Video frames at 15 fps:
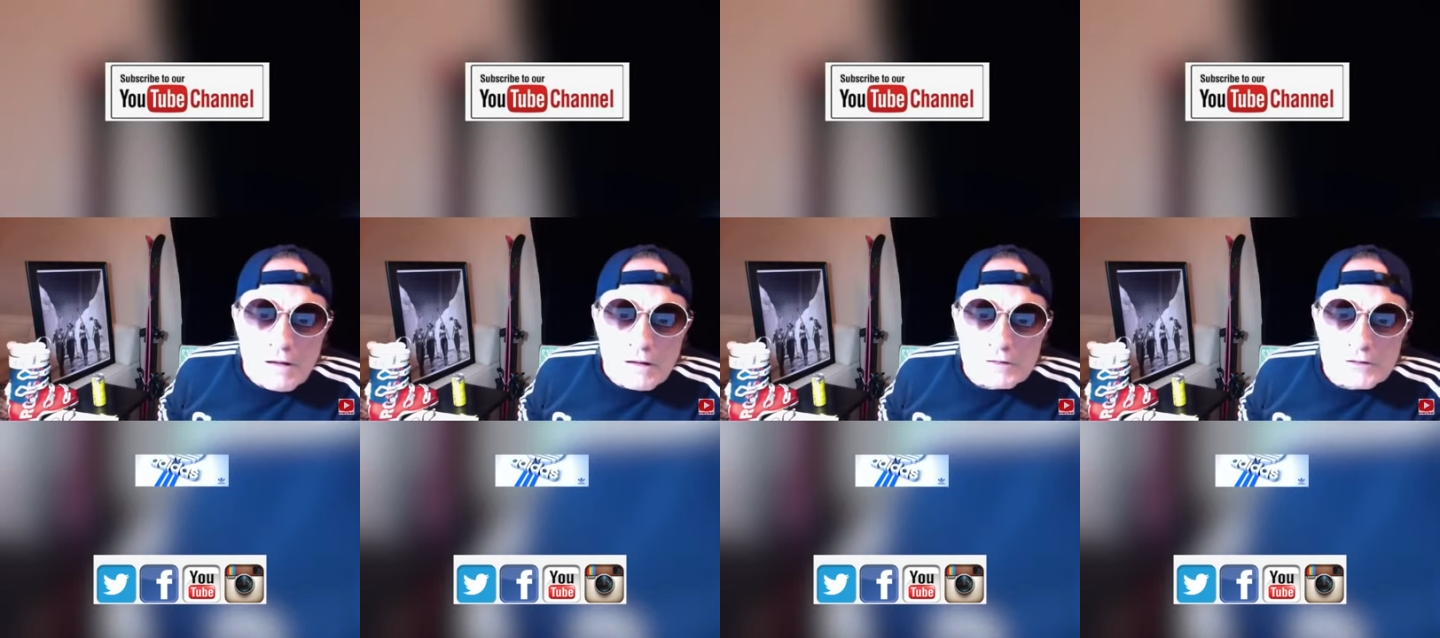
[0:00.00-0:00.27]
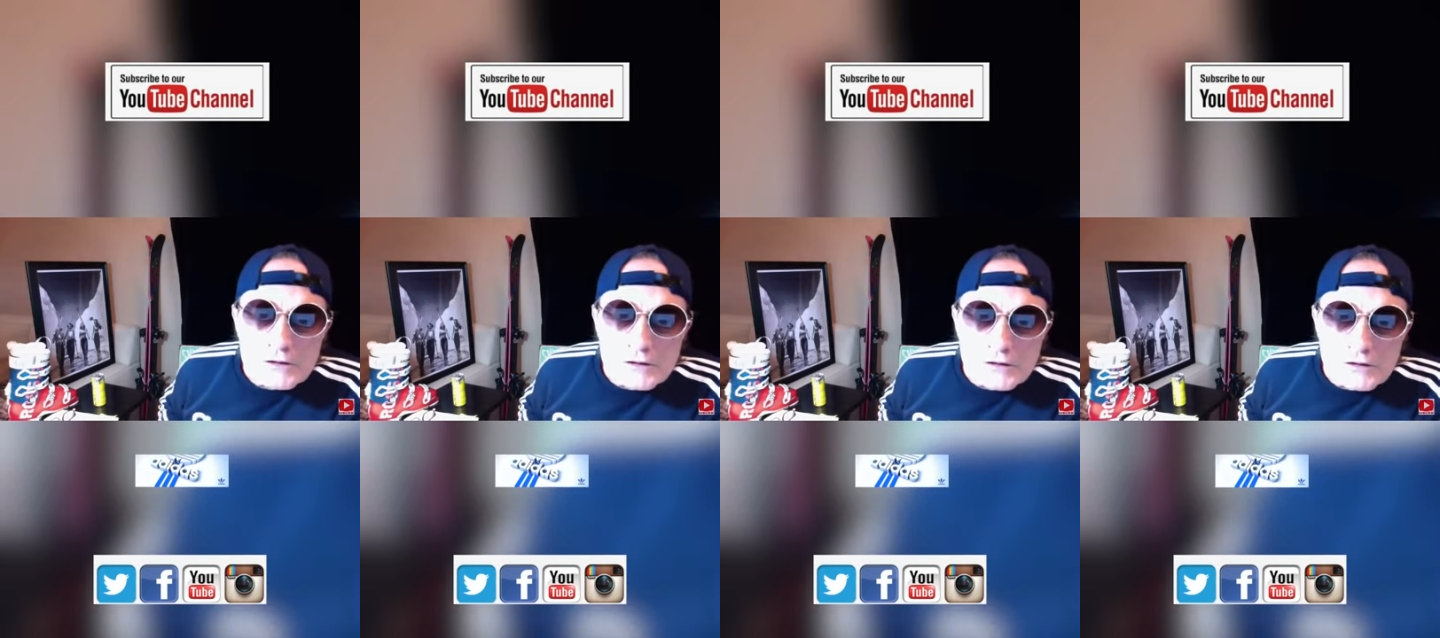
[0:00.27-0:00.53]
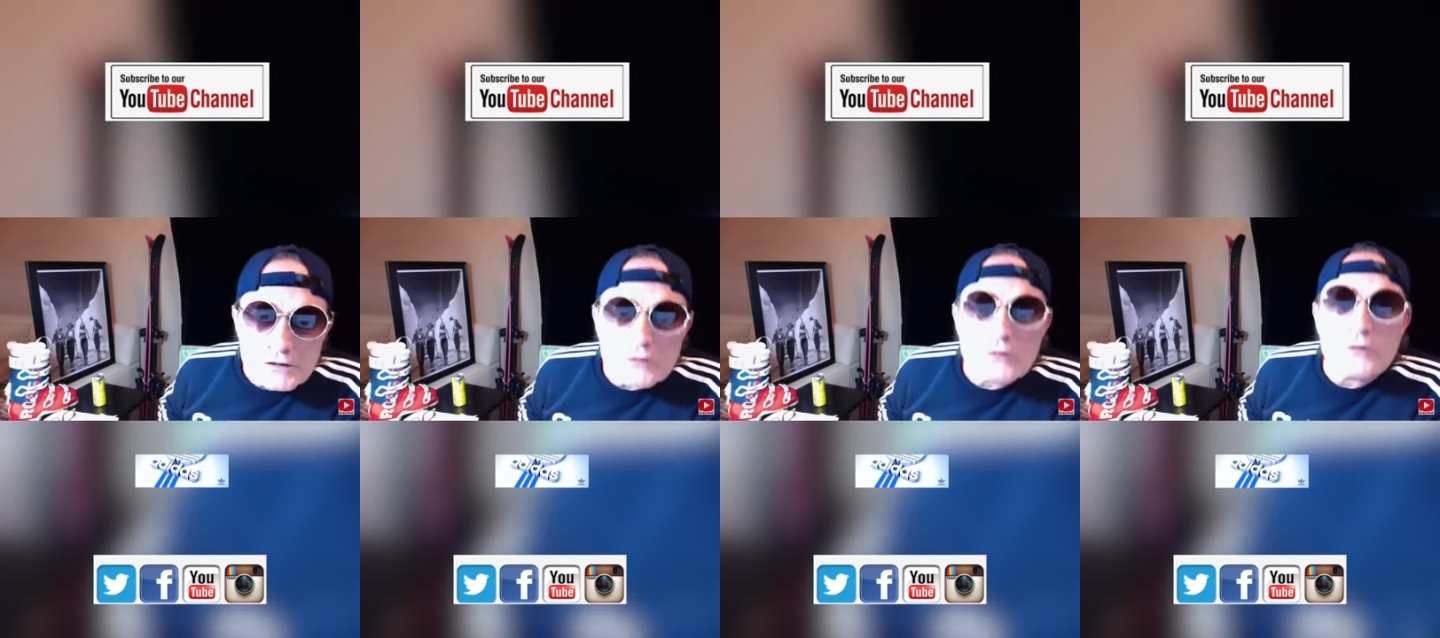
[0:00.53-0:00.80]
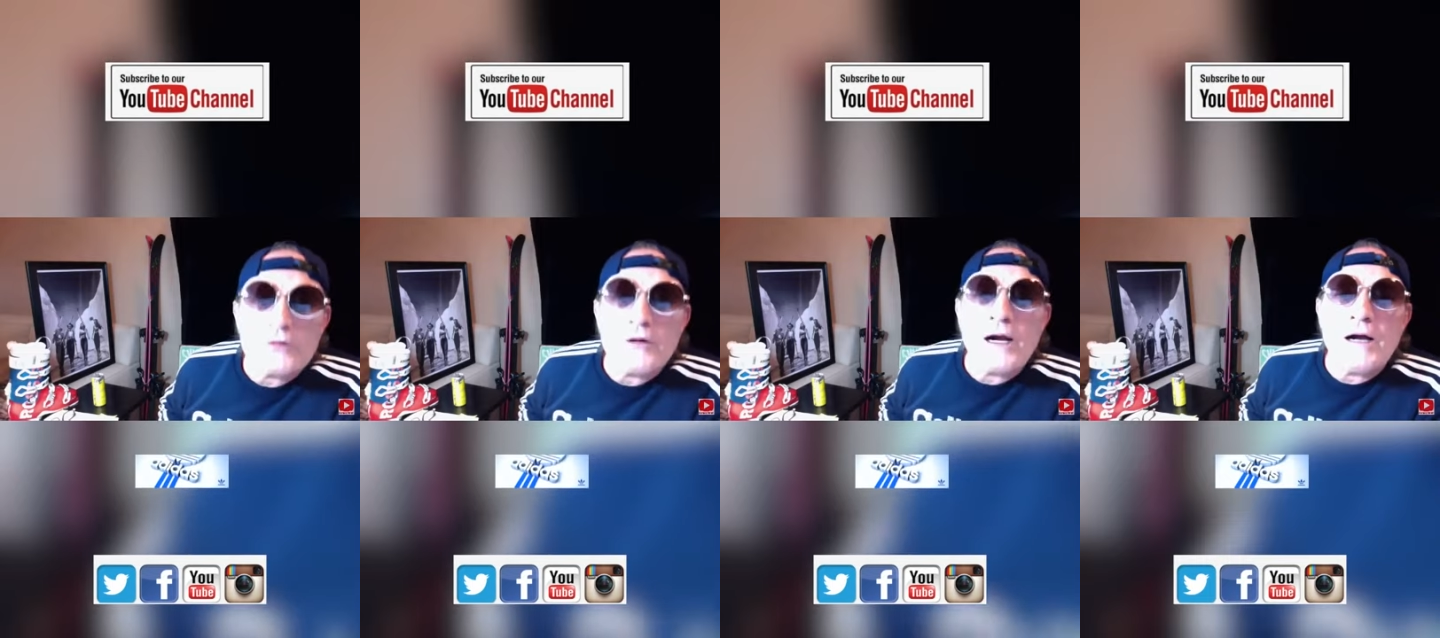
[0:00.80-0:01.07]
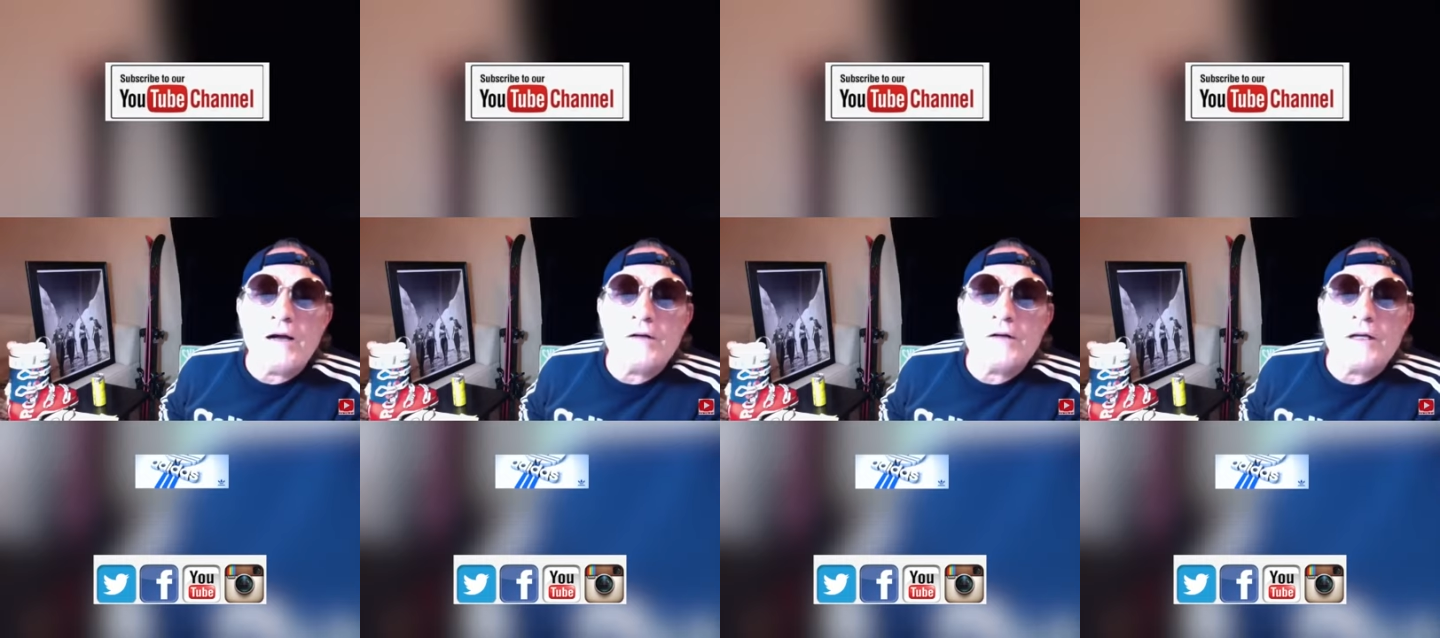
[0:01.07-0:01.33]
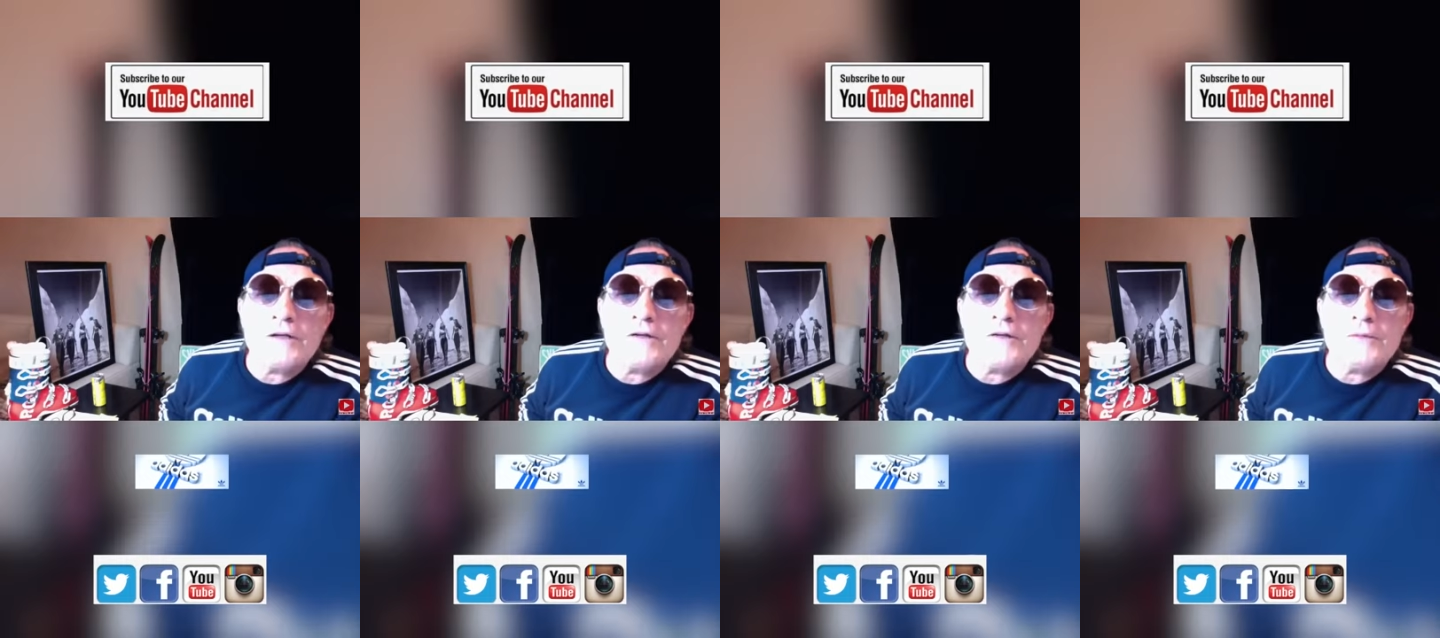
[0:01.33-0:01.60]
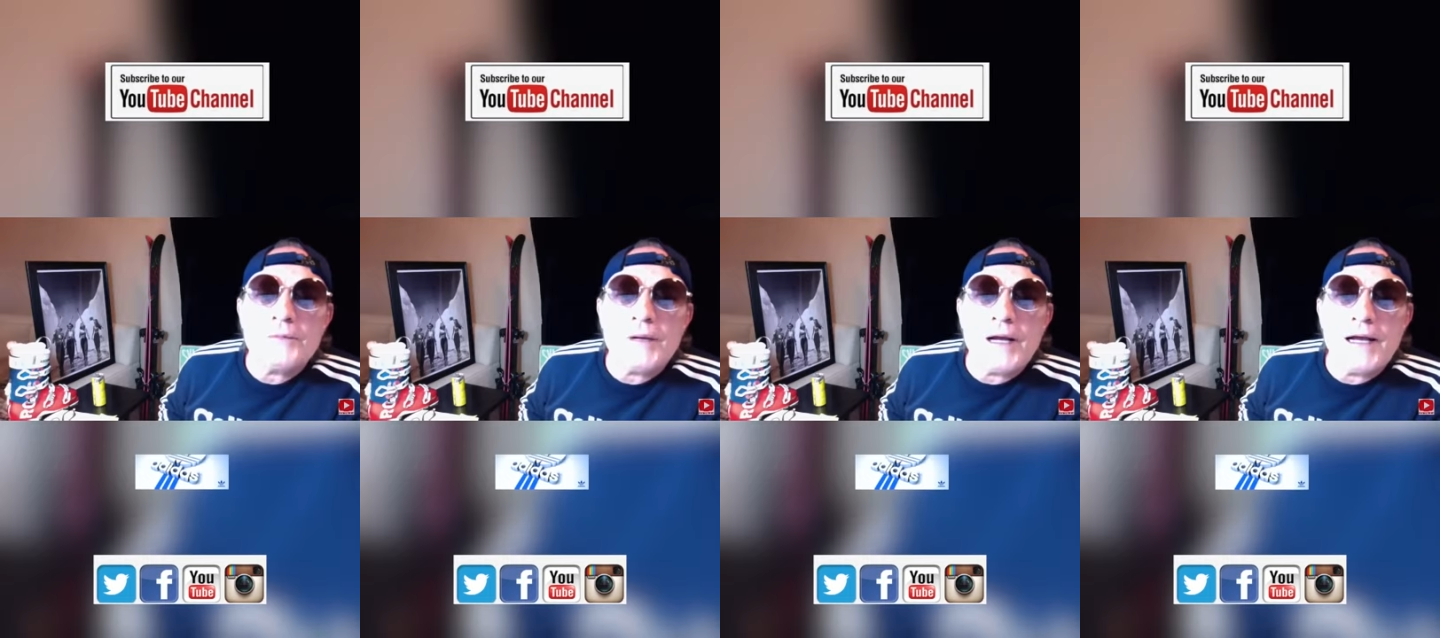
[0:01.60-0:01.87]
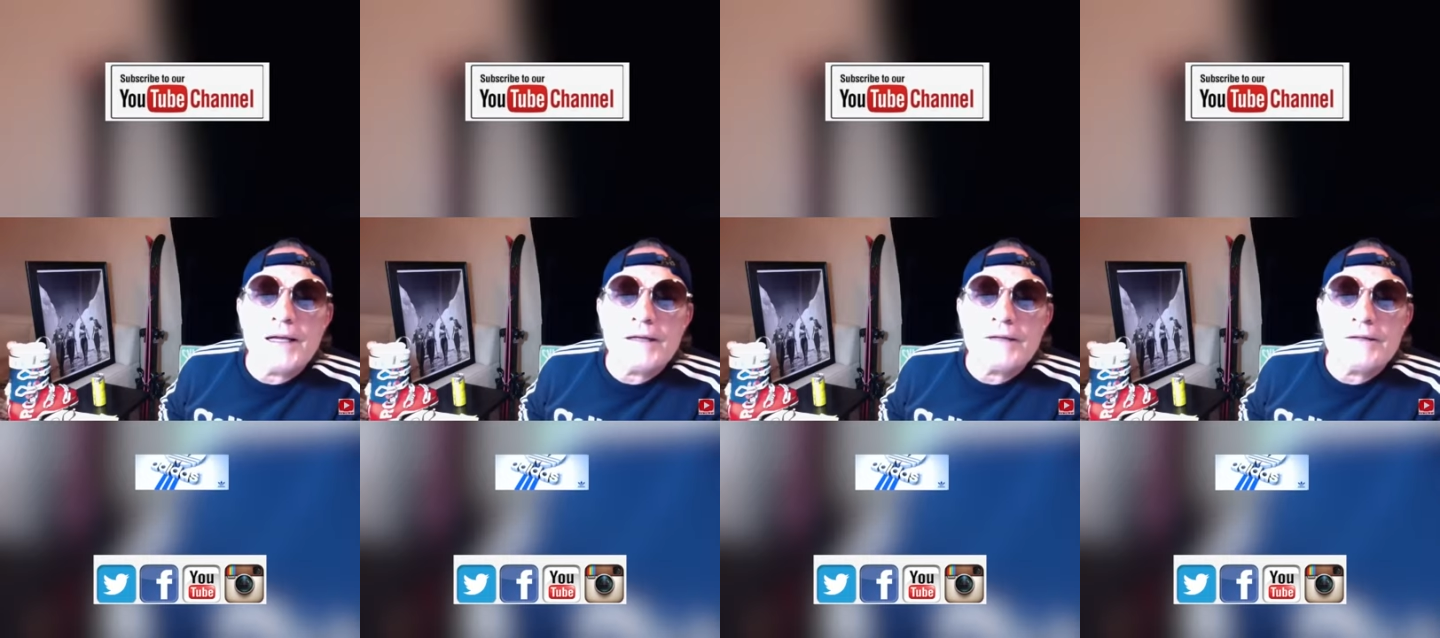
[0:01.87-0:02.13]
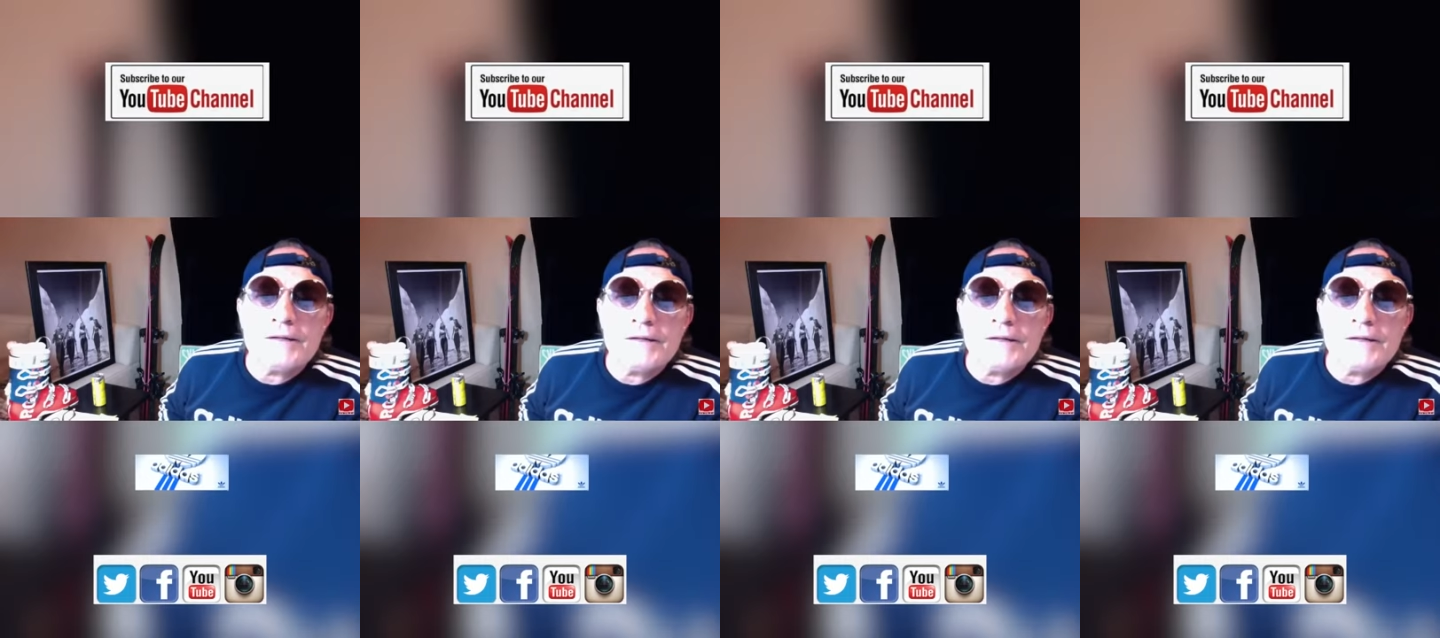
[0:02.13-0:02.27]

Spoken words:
It's a good little crowd, not too bad.